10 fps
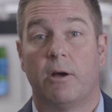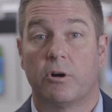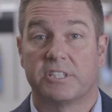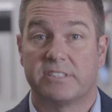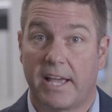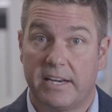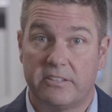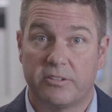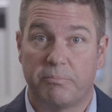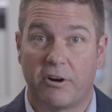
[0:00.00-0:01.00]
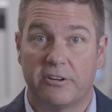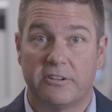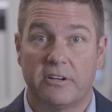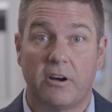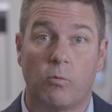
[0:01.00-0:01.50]
And we're excited to
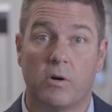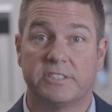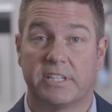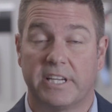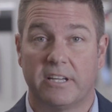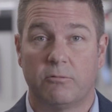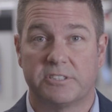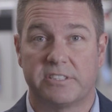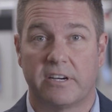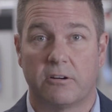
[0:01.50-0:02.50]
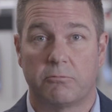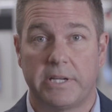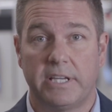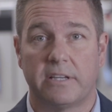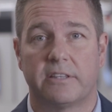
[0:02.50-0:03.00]
partner once again with
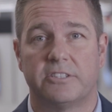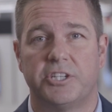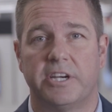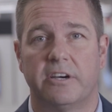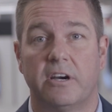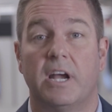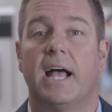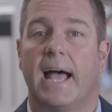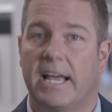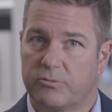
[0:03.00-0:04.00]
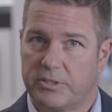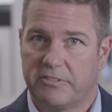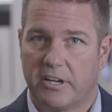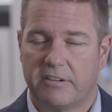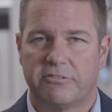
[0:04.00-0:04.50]
CERAWeek this year, as
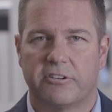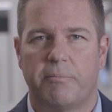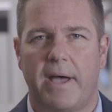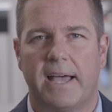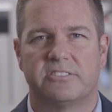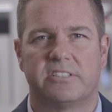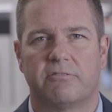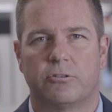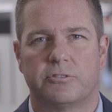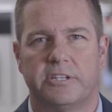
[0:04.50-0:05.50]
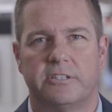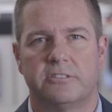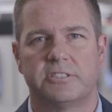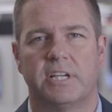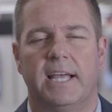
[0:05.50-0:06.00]
we've done for the past several
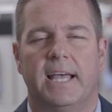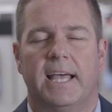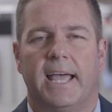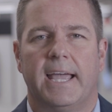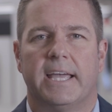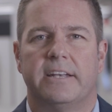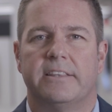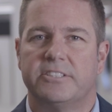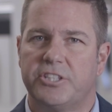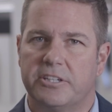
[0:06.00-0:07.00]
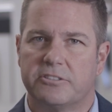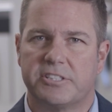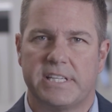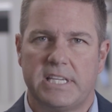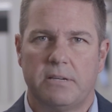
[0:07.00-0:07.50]
years. And this
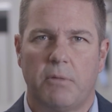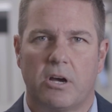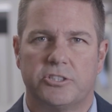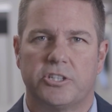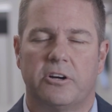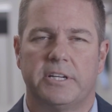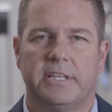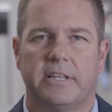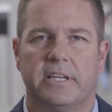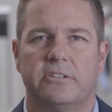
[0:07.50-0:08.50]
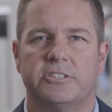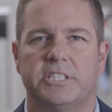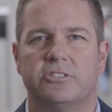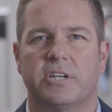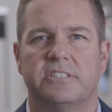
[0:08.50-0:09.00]
year's theme on charting the
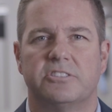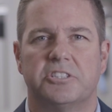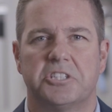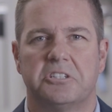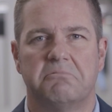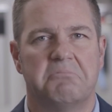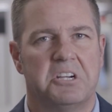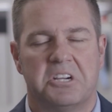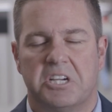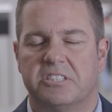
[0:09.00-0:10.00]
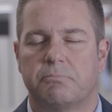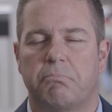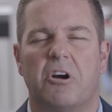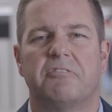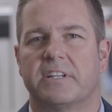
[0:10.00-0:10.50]
energy transition is
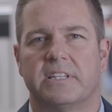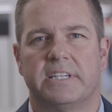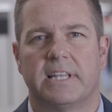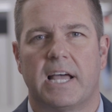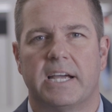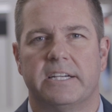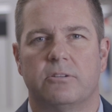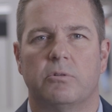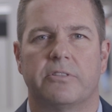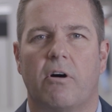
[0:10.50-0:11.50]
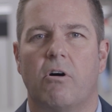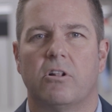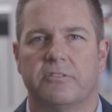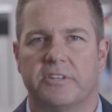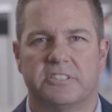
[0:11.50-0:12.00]
perfectly aligned with
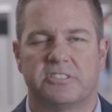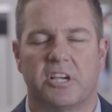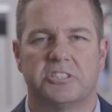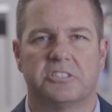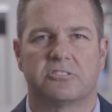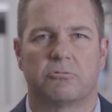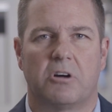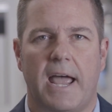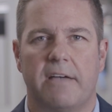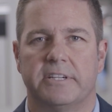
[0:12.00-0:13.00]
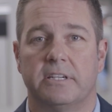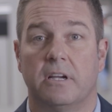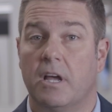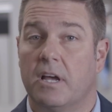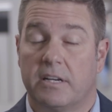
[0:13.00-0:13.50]
all of the discussions that we're having,
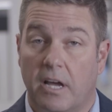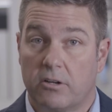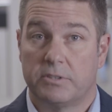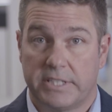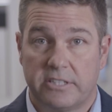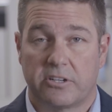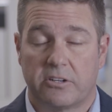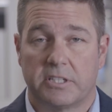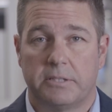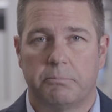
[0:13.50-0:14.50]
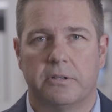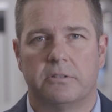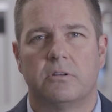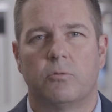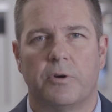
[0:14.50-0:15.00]
not only internally, but
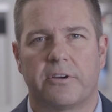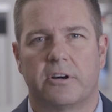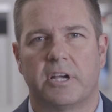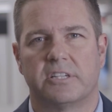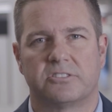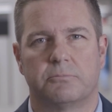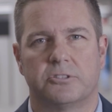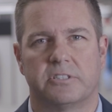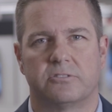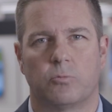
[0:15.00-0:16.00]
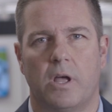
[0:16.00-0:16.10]
with our customers as